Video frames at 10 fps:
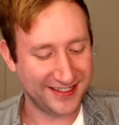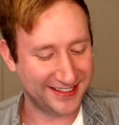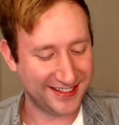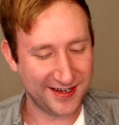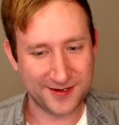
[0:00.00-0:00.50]

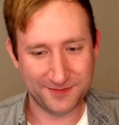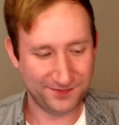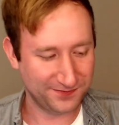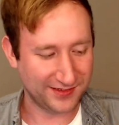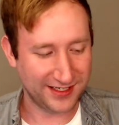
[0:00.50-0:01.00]
So,
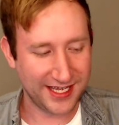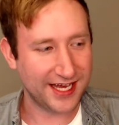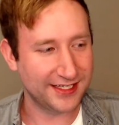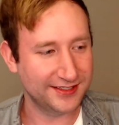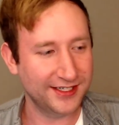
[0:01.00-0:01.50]

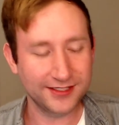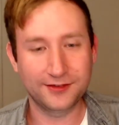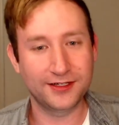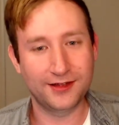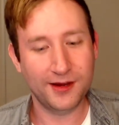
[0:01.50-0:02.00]
yeah, you guys learn
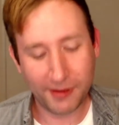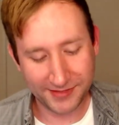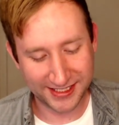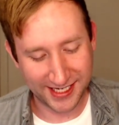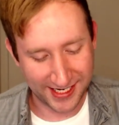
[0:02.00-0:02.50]
a lot about me
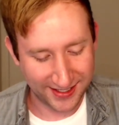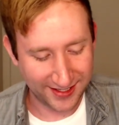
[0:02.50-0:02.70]
tonight.